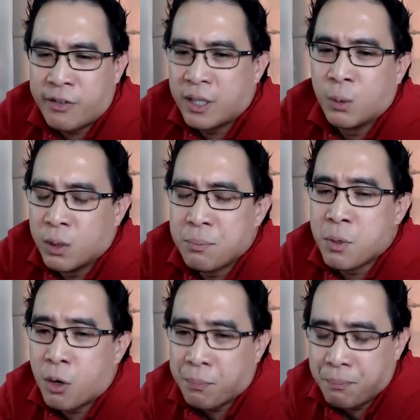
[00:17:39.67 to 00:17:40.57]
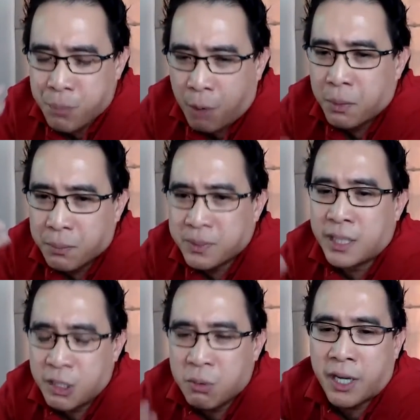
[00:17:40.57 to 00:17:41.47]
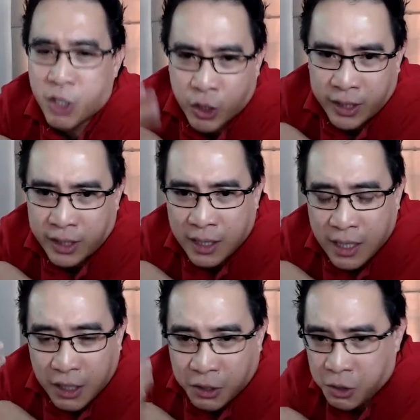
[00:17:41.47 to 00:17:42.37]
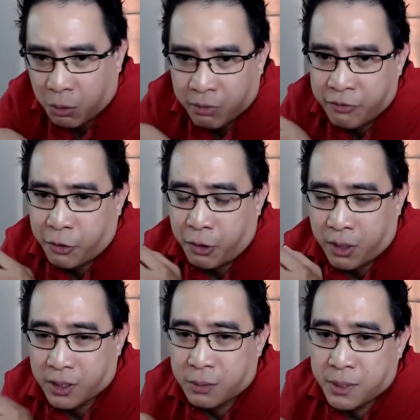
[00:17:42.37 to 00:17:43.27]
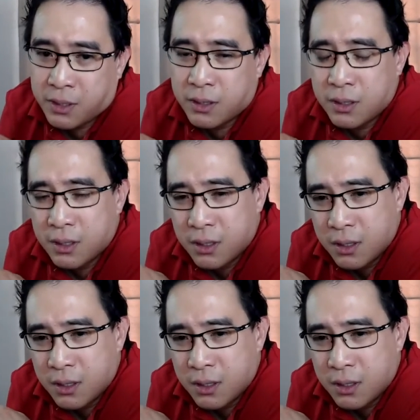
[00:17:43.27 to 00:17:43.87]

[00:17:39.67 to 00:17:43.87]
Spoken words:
real world problems that you actually solve for your customers?